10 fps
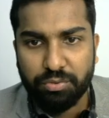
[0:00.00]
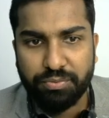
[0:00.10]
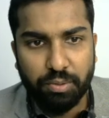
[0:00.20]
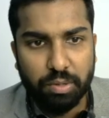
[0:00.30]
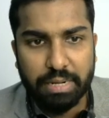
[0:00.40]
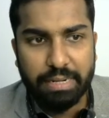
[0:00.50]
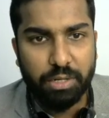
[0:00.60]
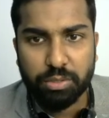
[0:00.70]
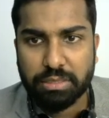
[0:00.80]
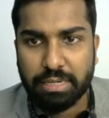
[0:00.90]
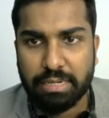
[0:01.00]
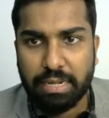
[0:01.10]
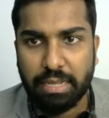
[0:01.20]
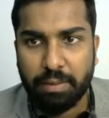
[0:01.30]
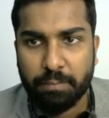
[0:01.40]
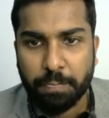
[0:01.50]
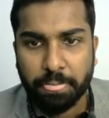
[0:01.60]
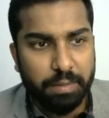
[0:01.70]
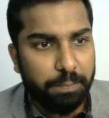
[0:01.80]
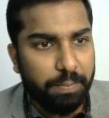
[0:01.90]
4 into 30
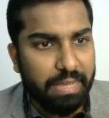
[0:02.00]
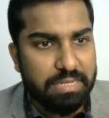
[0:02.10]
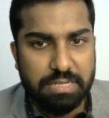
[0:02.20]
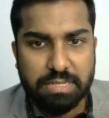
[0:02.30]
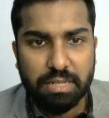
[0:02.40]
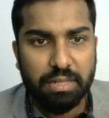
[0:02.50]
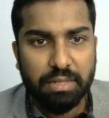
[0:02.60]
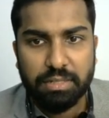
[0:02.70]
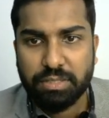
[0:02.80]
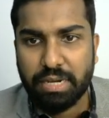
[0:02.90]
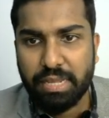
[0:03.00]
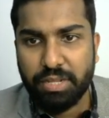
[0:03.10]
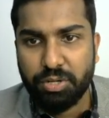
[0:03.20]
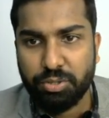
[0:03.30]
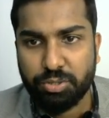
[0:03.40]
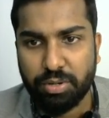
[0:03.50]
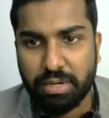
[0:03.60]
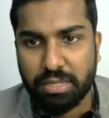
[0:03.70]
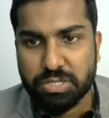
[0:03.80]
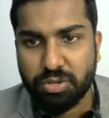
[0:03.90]
plus 3 into
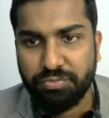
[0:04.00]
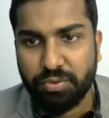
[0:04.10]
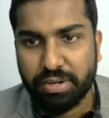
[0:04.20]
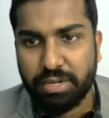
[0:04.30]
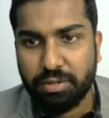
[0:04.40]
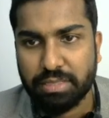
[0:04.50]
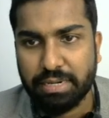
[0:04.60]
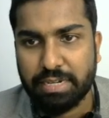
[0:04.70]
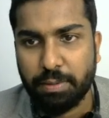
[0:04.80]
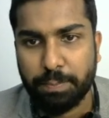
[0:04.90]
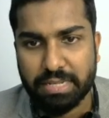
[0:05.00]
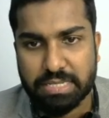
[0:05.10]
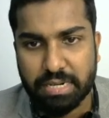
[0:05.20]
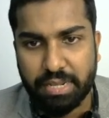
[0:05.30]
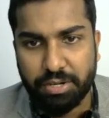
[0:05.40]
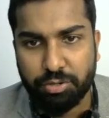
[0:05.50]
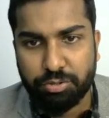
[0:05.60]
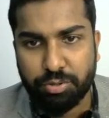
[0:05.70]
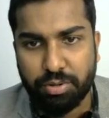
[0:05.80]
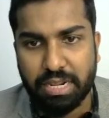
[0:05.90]
20. So 4 into 30 plus 3
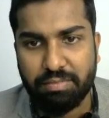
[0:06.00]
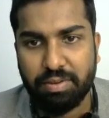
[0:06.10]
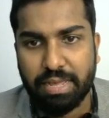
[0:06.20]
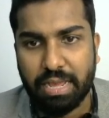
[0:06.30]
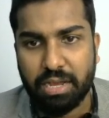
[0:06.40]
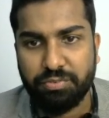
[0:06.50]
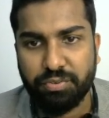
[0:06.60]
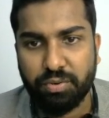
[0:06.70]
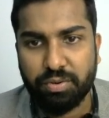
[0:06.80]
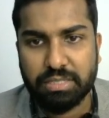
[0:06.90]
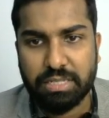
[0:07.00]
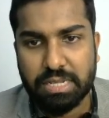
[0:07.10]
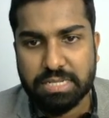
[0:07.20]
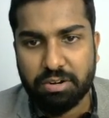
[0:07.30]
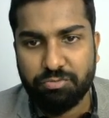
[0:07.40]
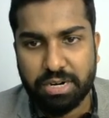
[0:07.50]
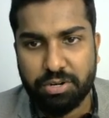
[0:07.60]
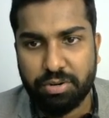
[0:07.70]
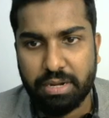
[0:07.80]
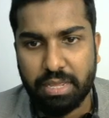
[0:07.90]
into 20, we will have 4 3s are
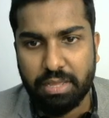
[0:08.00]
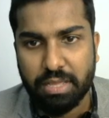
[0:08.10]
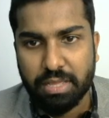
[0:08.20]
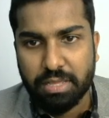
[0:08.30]
120.